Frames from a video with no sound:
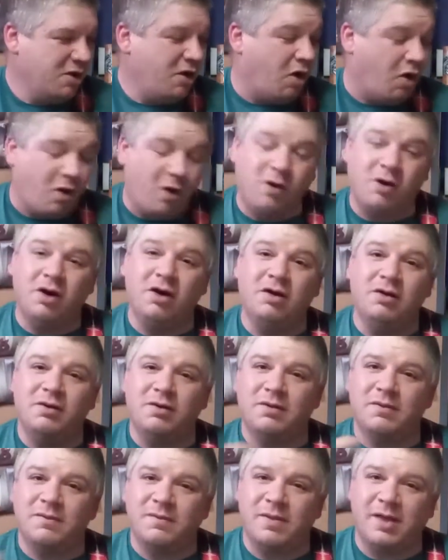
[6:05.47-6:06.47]
Or,
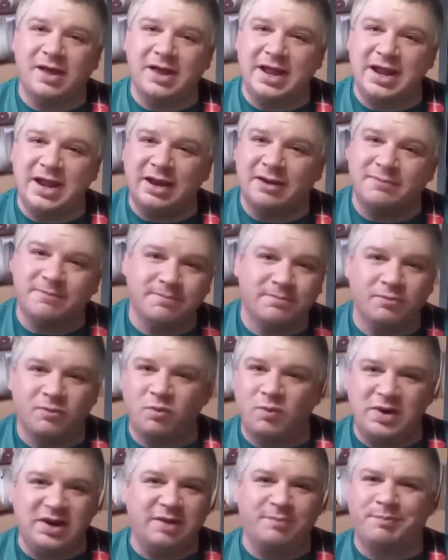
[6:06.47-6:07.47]
again,
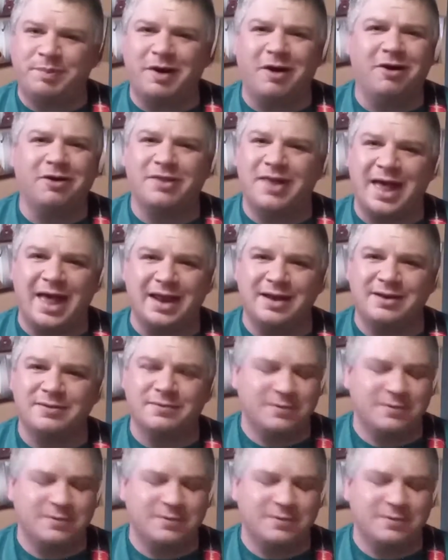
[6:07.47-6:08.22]
we could bar that.